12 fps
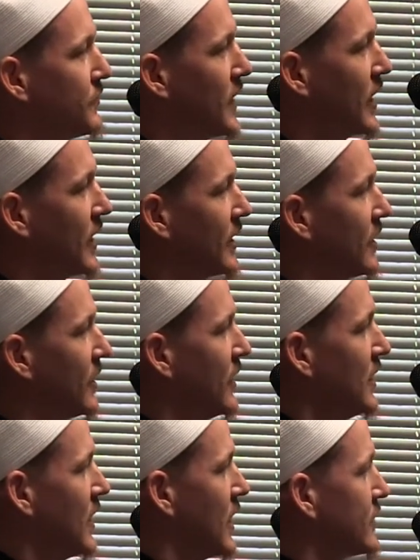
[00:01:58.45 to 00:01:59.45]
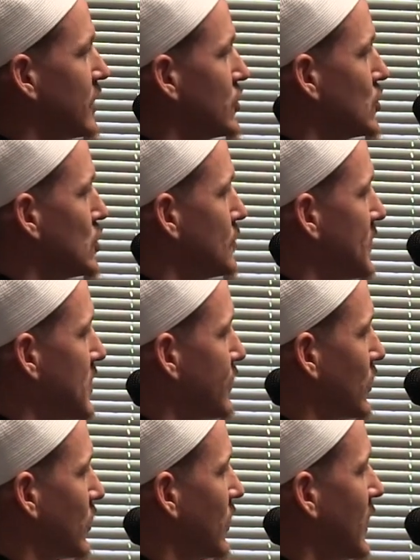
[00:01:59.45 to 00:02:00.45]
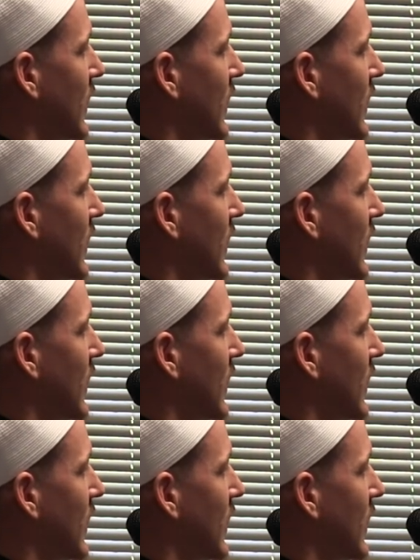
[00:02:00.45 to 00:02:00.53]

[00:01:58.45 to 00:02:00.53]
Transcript: find is that two people